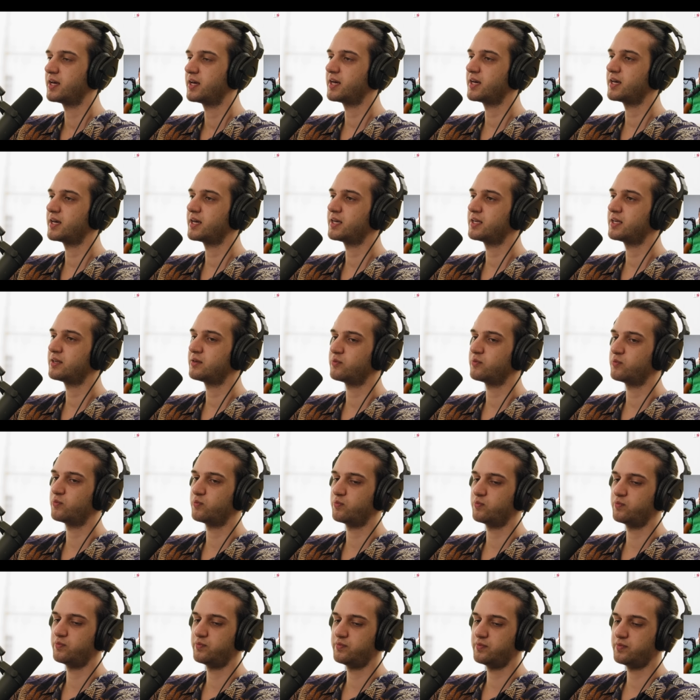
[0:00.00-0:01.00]

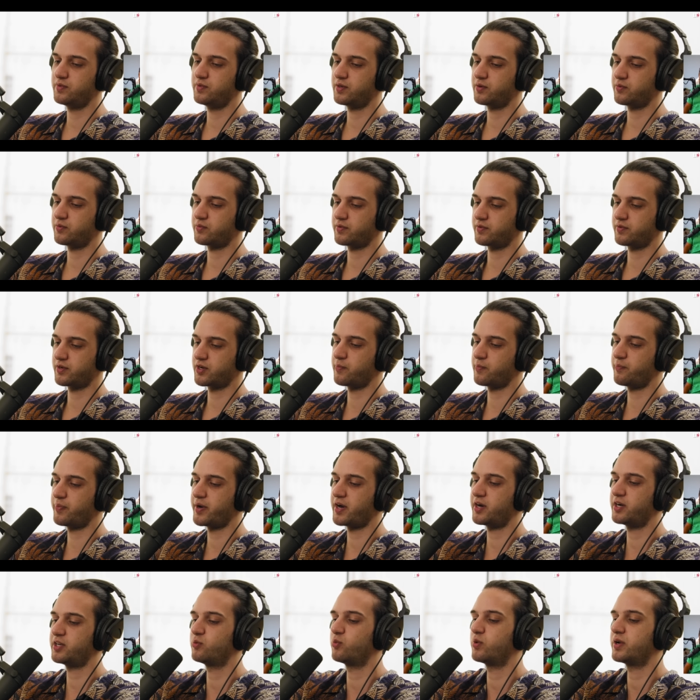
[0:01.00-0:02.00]
and, you know,
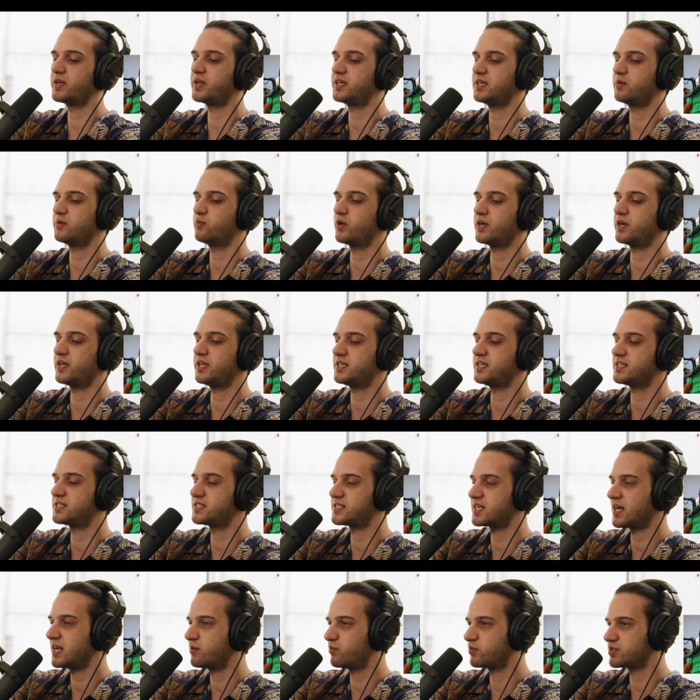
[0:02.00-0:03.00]
compared to what he
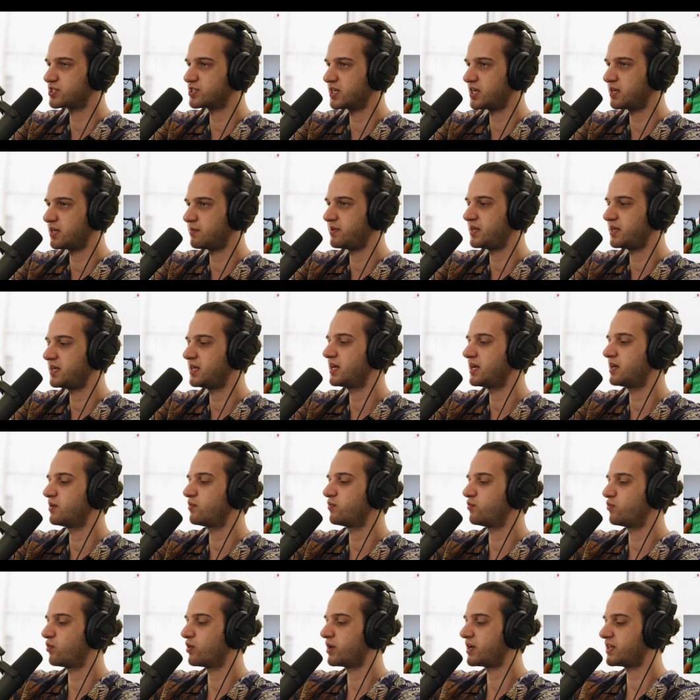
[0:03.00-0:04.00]
said it was going to be
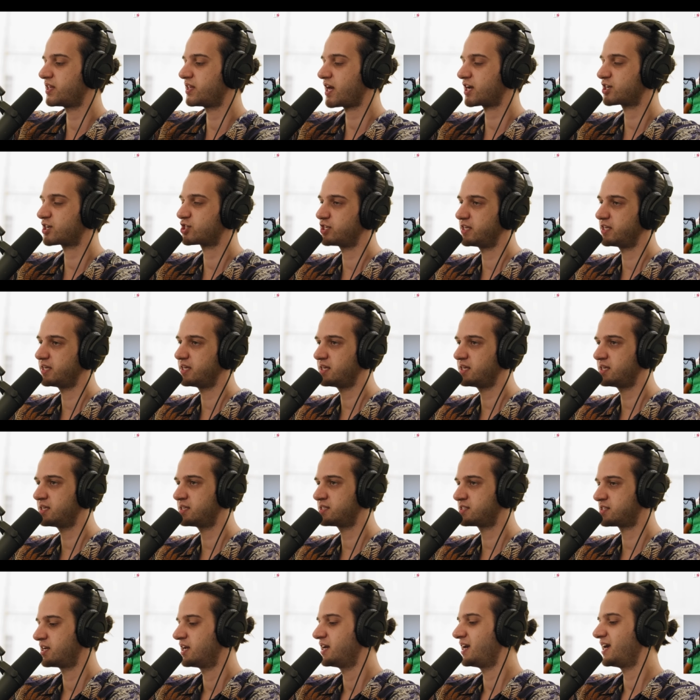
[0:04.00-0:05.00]
and what it actually
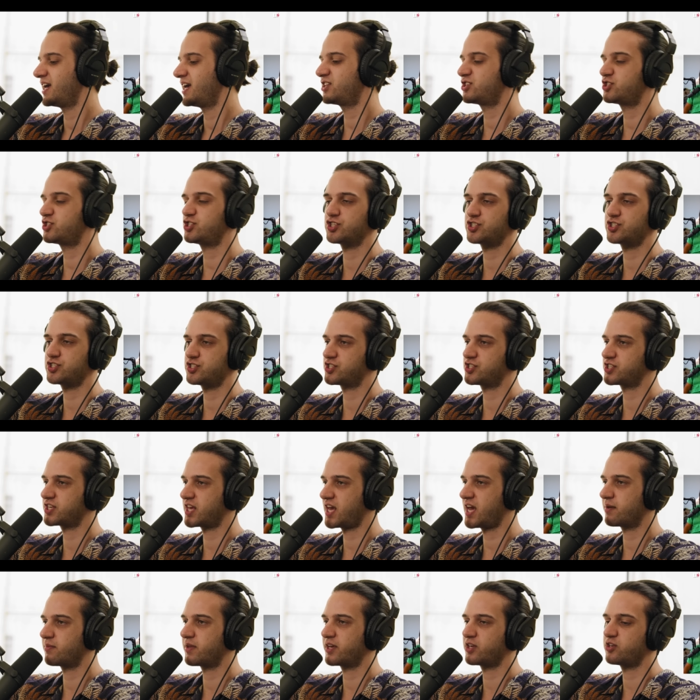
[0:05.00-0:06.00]
is, it's just a
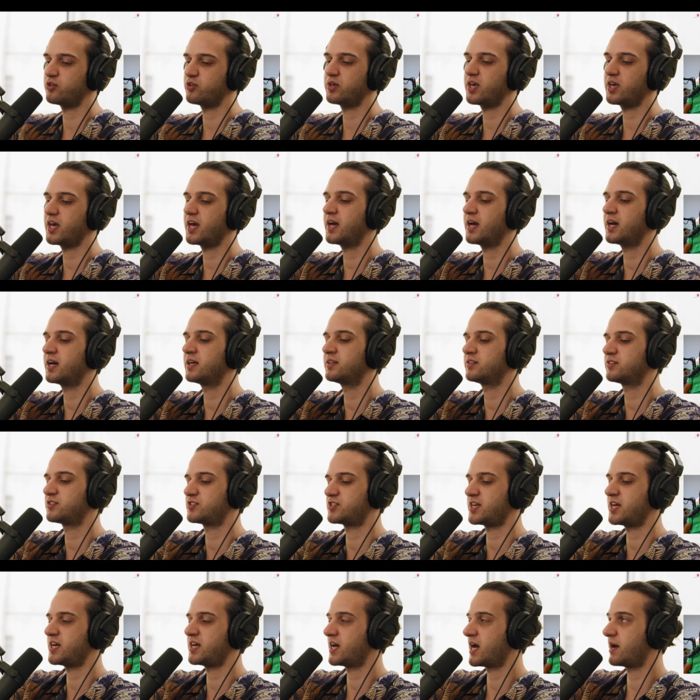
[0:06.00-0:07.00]
scam. Like, you can't
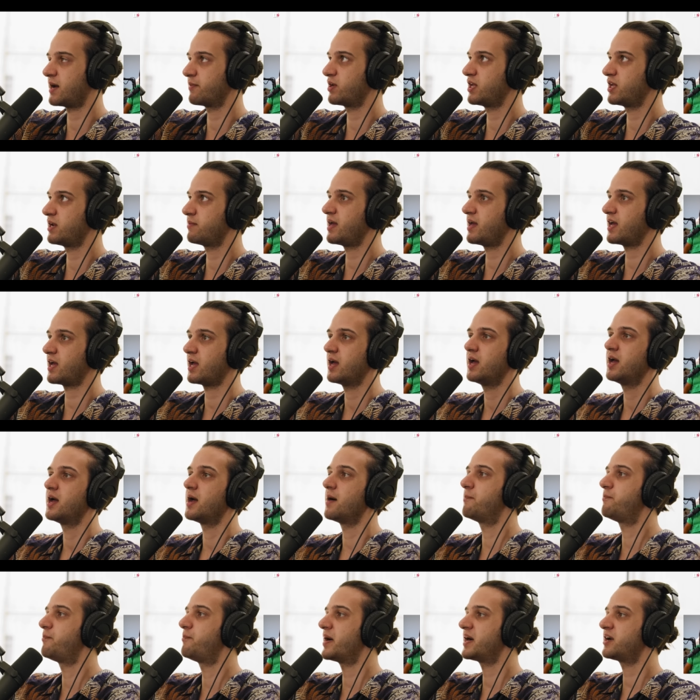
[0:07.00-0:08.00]
say, I'm going to make
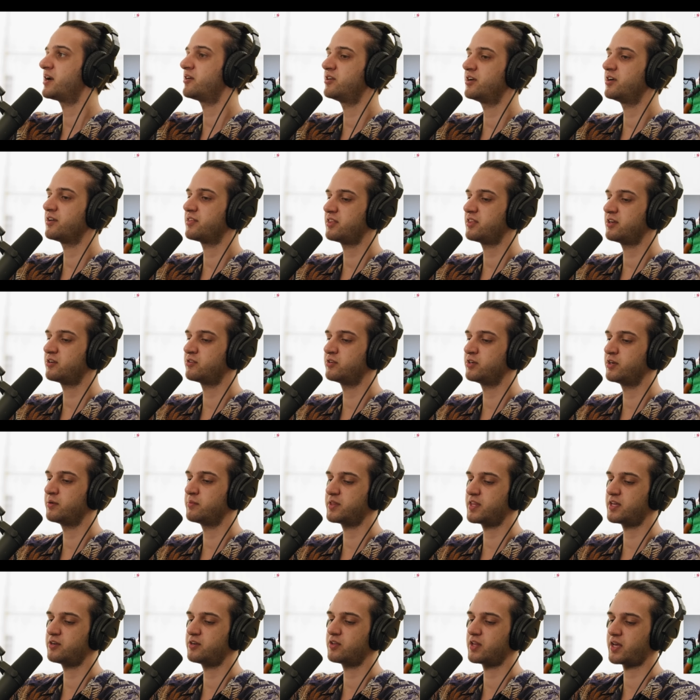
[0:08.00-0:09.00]
a better
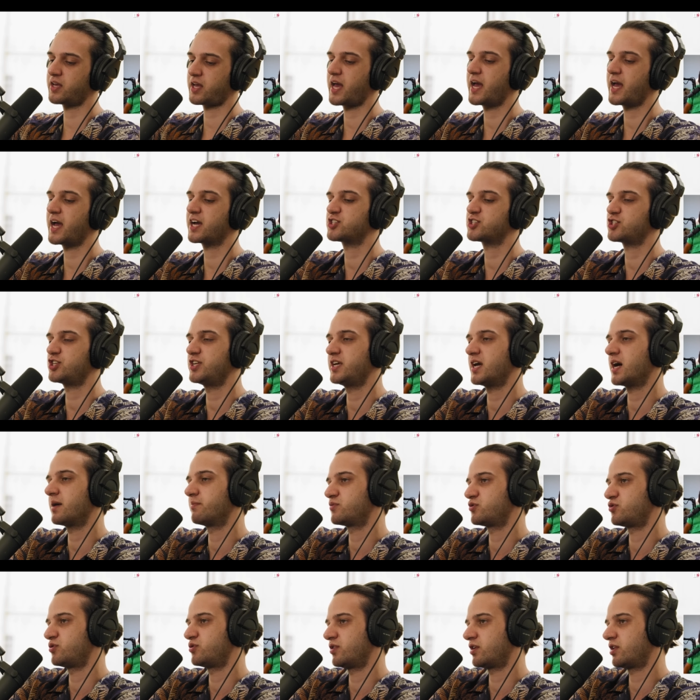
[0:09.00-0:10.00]
Ethereum, and then you're like, actually,
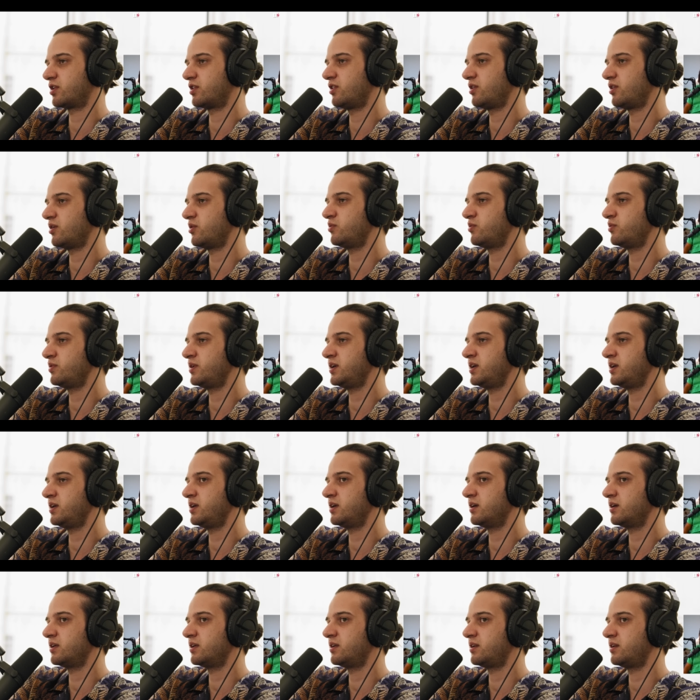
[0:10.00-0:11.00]
I'm sort of
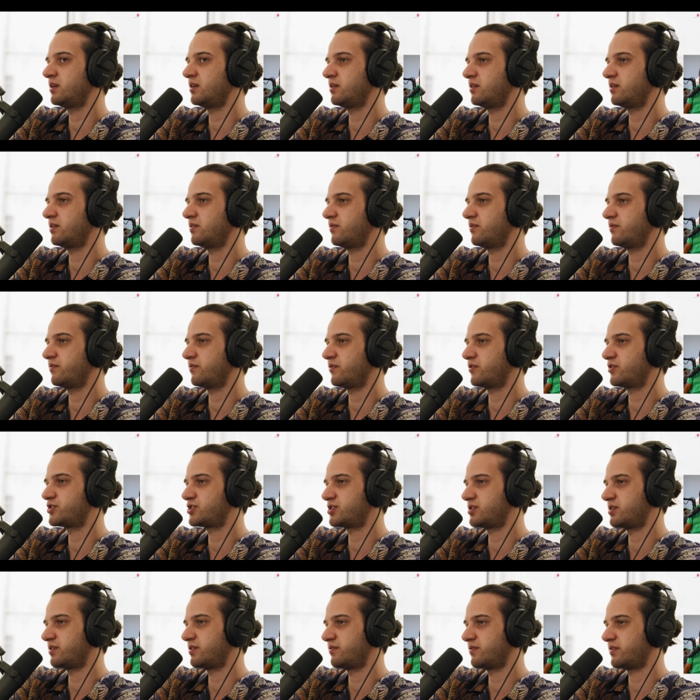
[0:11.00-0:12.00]
cloning a
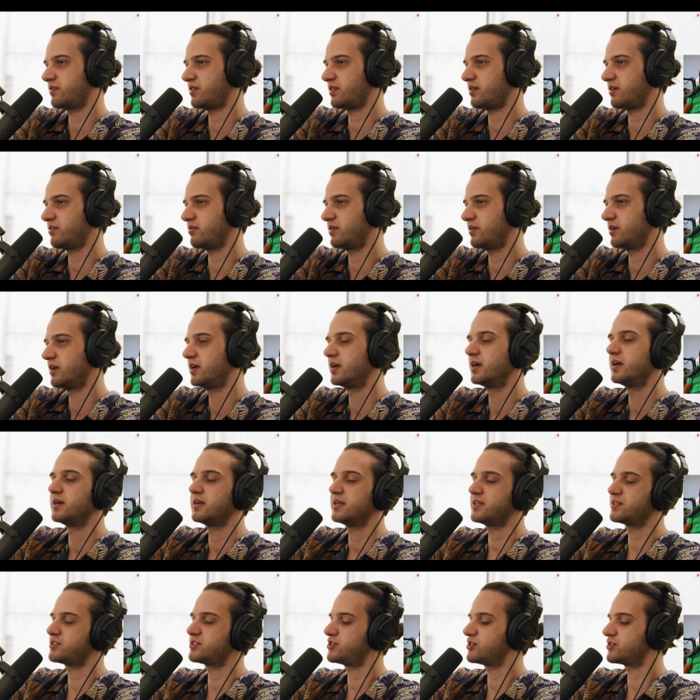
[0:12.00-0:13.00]
version of Ethereum.
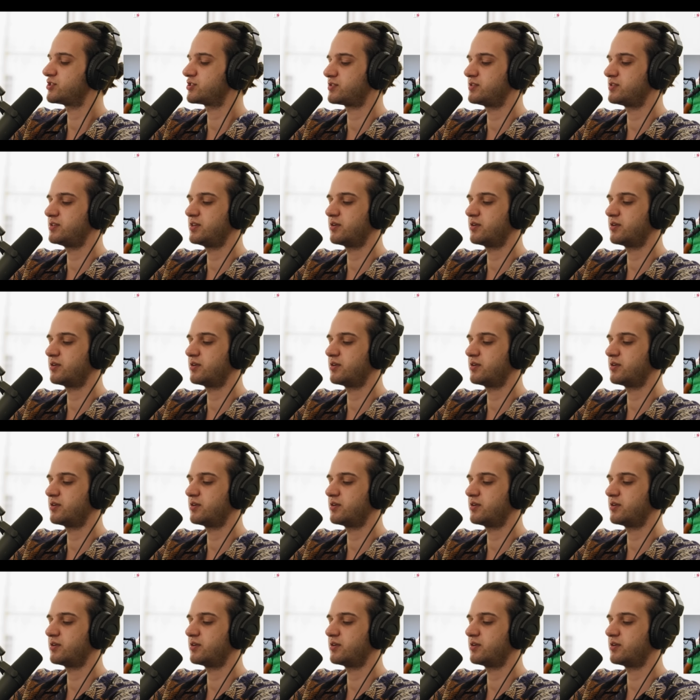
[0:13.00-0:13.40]
It's just, you